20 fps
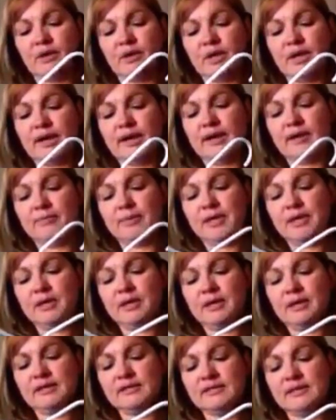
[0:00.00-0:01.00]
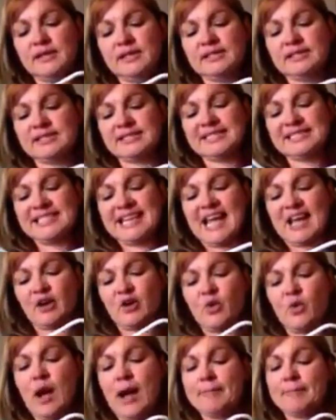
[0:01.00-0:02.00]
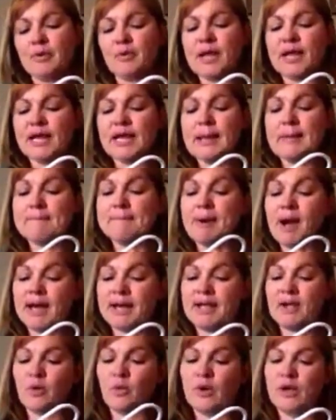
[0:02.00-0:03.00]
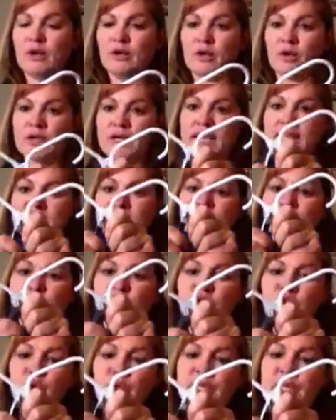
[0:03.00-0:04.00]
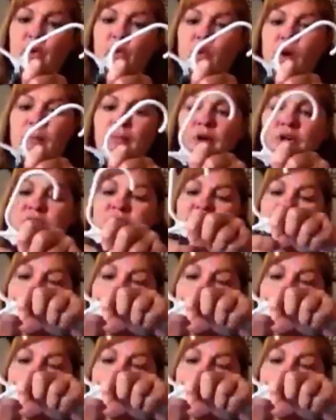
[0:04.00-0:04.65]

okay, because it's not cooperating, but it will. Okay, so we're doing it one more